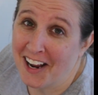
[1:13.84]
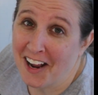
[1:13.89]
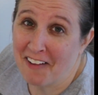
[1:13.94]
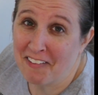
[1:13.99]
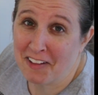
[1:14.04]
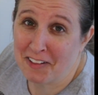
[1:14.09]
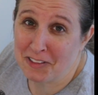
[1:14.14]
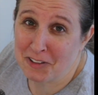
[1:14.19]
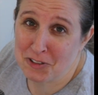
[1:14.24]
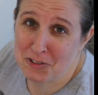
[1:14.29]

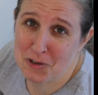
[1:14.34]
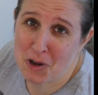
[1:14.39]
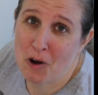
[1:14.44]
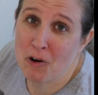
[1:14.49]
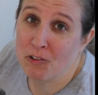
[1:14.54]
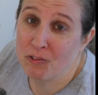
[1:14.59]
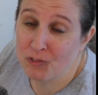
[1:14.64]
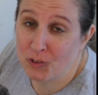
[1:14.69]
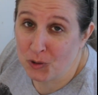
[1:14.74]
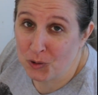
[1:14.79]
that there's
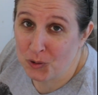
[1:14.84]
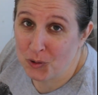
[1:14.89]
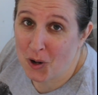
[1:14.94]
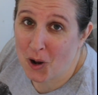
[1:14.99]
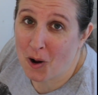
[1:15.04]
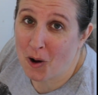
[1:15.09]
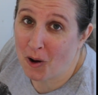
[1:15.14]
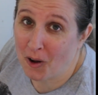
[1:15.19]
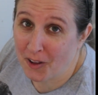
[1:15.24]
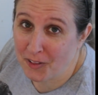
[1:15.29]
no food
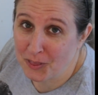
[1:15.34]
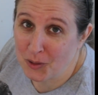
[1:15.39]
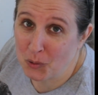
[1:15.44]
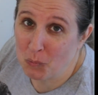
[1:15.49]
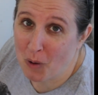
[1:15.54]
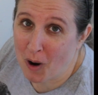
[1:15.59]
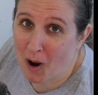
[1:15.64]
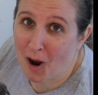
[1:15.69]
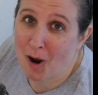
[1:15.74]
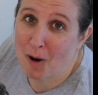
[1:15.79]
on the
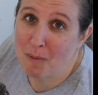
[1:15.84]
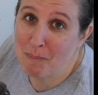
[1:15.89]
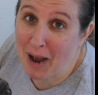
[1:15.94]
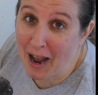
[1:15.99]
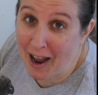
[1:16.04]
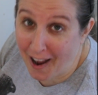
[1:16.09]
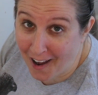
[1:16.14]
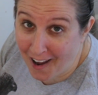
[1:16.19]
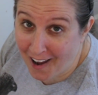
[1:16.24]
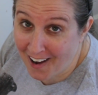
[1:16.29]
wall
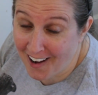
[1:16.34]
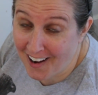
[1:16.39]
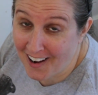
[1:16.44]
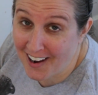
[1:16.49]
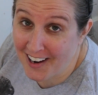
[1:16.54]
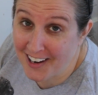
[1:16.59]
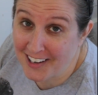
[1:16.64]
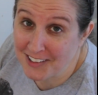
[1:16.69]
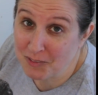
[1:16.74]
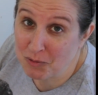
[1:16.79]

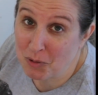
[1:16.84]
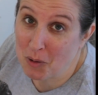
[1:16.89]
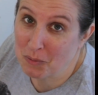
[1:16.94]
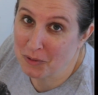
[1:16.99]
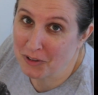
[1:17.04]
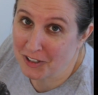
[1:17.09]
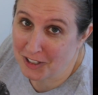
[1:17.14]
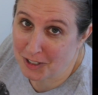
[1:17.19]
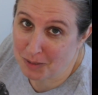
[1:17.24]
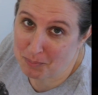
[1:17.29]
behind what
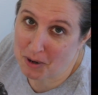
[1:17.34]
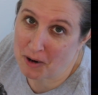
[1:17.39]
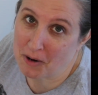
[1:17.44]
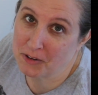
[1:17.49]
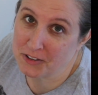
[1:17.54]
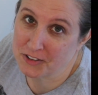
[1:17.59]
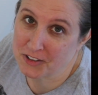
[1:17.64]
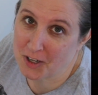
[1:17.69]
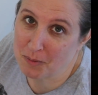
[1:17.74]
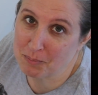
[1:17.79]
we're going to
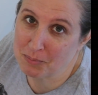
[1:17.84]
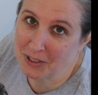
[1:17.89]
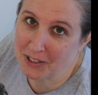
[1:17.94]
post up